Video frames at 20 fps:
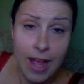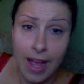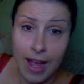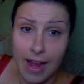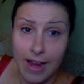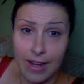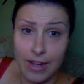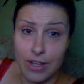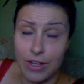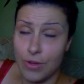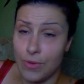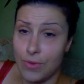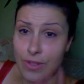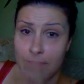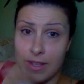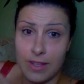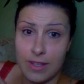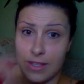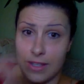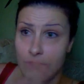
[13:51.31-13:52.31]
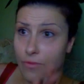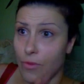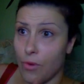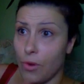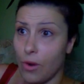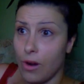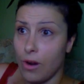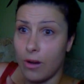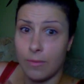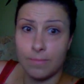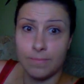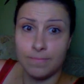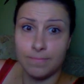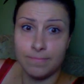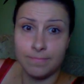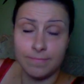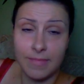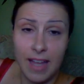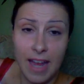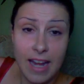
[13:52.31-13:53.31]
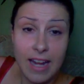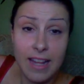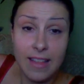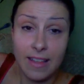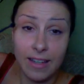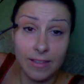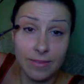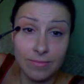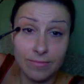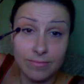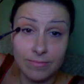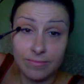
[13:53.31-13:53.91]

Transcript: I could use this for anything.